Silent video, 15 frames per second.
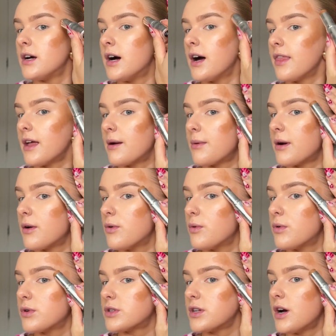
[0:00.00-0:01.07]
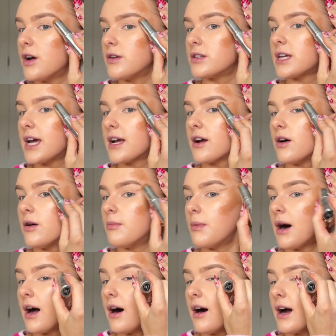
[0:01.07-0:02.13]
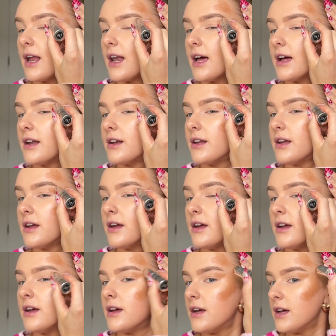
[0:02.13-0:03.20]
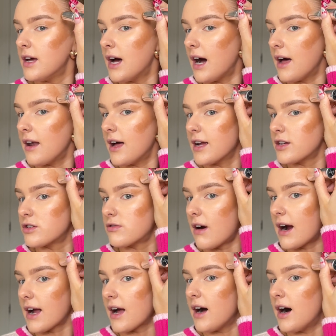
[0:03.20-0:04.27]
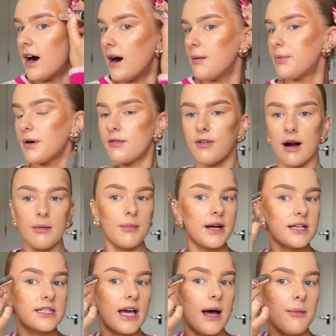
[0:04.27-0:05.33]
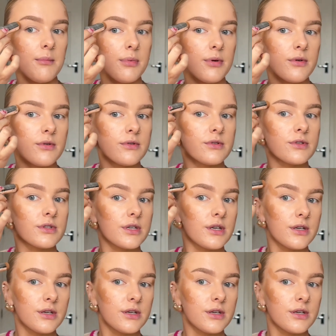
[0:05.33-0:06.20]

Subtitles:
and then I will also take it on my eyelid and like drag it up around my temples,